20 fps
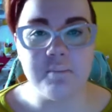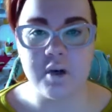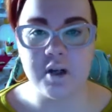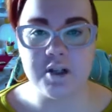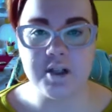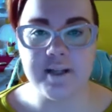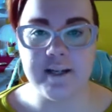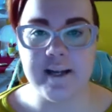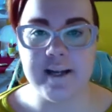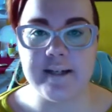
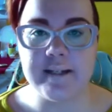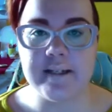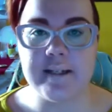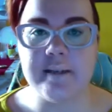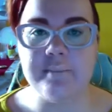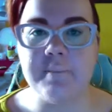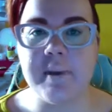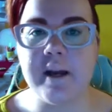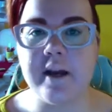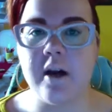much lately
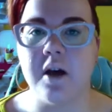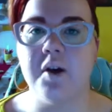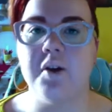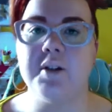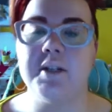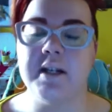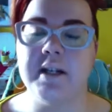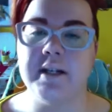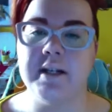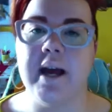
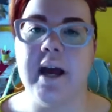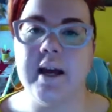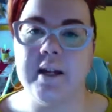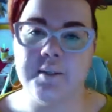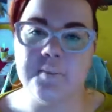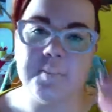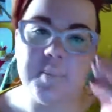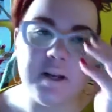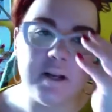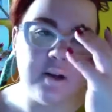because it has
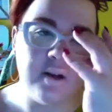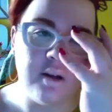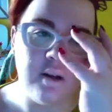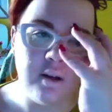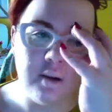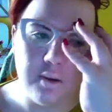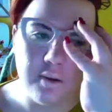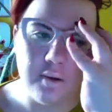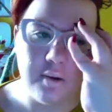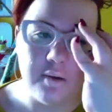been,
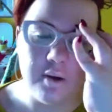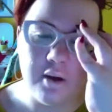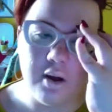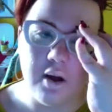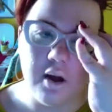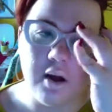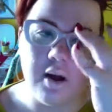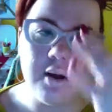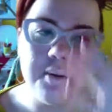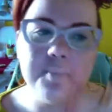
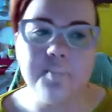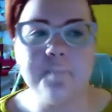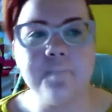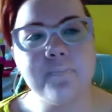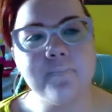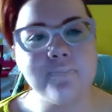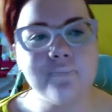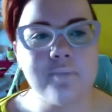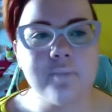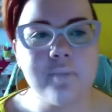
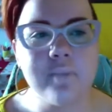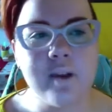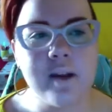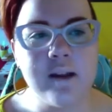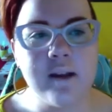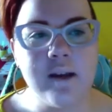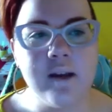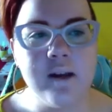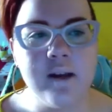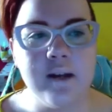
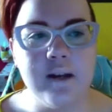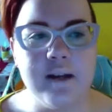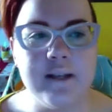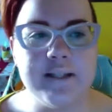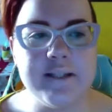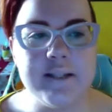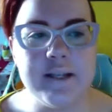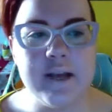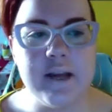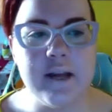
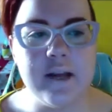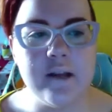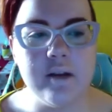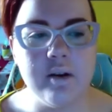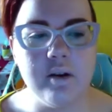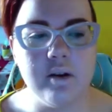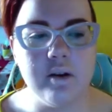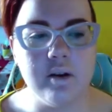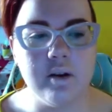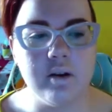let's
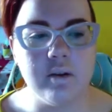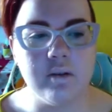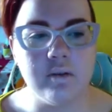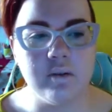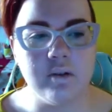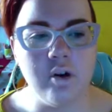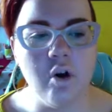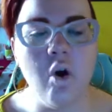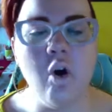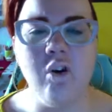say,
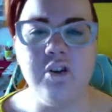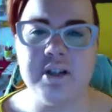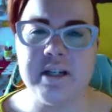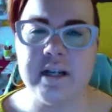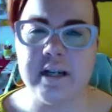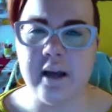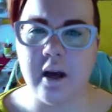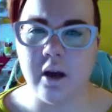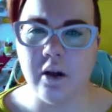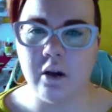
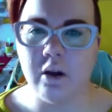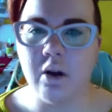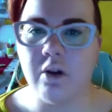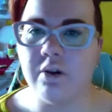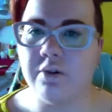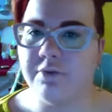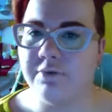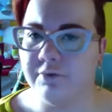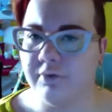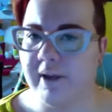causing a lot
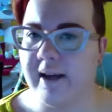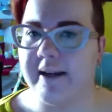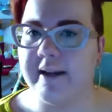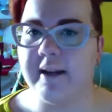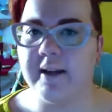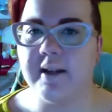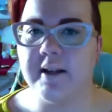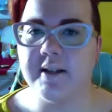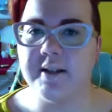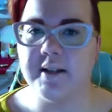of
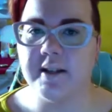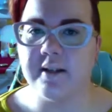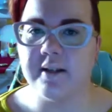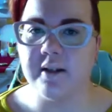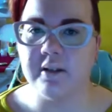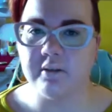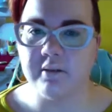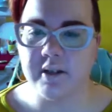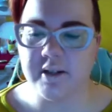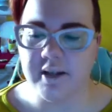flakiness and
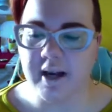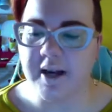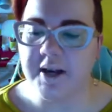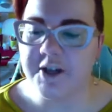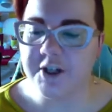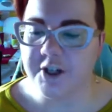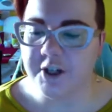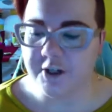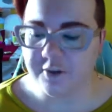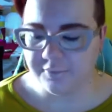
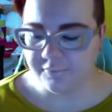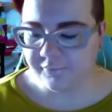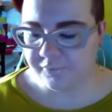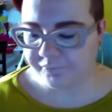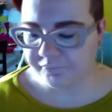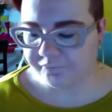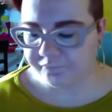irritation.